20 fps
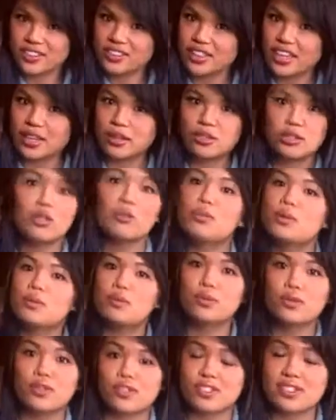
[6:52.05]
like,
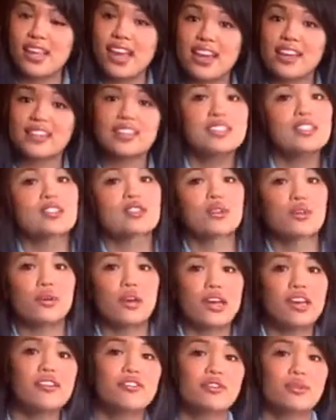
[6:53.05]
people are saying, this is
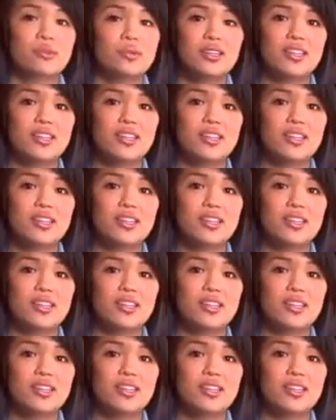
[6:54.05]
okay for